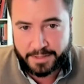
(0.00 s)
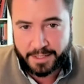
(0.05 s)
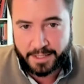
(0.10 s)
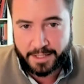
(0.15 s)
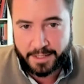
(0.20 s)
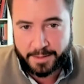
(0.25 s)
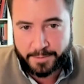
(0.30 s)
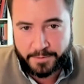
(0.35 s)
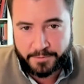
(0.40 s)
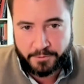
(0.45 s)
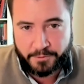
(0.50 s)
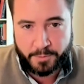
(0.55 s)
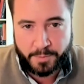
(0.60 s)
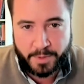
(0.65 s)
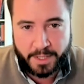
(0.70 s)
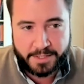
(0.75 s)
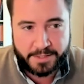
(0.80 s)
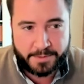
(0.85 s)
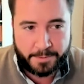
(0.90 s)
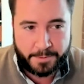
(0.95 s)
Um, if
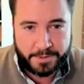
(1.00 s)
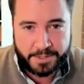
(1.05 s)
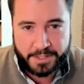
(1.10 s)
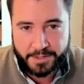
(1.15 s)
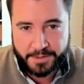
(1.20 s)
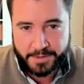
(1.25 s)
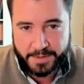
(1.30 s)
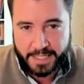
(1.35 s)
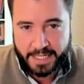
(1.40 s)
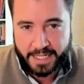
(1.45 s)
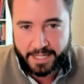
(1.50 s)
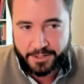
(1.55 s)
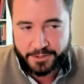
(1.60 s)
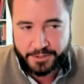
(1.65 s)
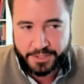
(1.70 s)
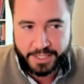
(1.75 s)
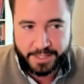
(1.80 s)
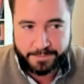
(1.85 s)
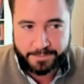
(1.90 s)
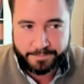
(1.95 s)
we're possible to go
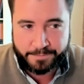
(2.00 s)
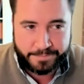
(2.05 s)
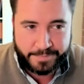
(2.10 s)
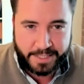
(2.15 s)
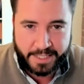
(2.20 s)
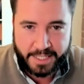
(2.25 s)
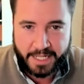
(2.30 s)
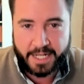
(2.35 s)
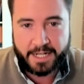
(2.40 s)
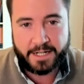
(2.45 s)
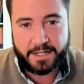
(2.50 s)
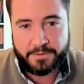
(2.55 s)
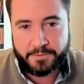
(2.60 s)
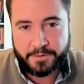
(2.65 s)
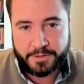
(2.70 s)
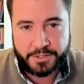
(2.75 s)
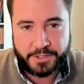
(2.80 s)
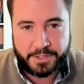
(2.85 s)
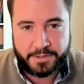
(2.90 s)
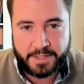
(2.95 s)
energy
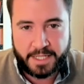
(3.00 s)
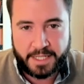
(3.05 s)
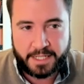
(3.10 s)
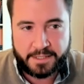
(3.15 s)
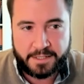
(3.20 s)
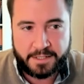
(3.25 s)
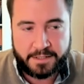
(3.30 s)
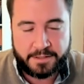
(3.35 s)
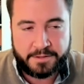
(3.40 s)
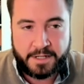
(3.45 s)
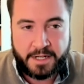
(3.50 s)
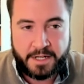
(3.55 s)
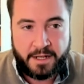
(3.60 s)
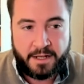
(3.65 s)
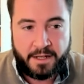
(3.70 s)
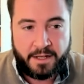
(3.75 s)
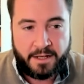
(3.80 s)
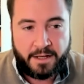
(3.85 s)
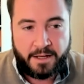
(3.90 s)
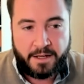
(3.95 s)
negative, we should do that too.
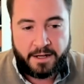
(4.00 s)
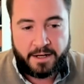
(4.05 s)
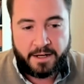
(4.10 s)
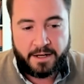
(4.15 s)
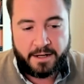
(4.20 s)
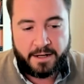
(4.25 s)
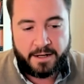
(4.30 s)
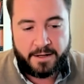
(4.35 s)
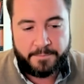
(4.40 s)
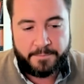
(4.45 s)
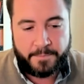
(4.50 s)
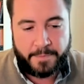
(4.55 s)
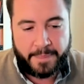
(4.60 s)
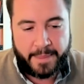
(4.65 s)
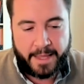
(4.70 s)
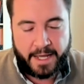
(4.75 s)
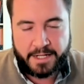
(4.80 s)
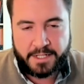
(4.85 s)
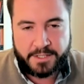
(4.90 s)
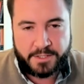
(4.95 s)

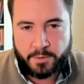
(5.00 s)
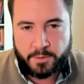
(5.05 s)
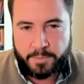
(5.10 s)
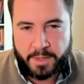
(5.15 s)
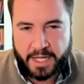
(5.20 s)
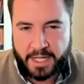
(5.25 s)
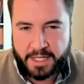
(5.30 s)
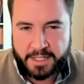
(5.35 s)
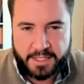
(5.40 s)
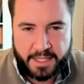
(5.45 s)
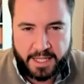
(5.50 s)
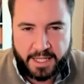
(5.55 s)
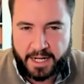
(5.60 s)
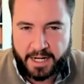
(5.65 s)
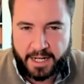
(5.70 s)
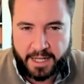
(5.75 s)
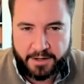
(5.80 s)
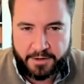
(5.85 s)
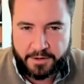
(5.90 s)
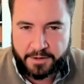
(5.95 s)
Um, I just don't buy into
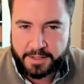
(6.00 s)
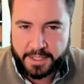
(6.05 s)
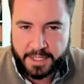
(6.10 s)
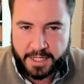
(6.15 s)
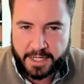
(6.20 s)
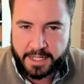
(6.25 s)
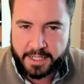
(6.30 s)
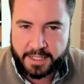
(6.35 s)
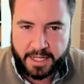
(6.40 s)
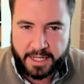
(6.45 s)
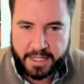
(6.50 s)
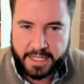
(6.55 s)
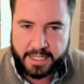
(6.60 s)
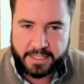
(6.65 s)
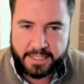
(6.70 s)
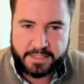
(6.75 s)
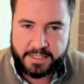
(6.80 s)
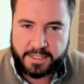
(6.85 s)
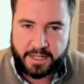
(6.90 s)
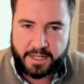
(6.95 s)
that at all, and I, I
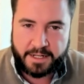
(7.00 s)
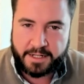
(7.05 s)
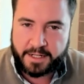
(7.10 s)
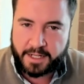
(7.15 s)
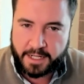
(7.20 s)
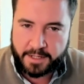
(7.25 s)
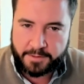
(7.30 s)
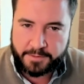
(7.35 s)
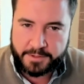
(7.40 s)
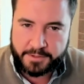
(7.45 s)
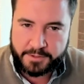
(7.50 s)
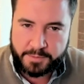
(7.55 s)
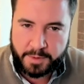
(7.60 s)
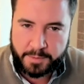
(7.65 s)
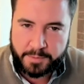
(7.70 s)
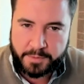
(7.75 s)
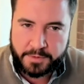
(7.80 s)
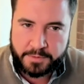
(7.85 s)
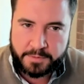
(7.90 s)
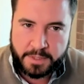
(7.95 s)
can't see eye to eye with those
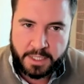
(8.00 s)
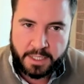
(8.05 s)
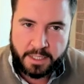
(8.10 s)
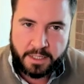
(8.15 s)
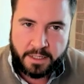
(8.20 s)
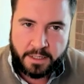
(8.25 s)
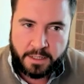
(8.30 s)
people.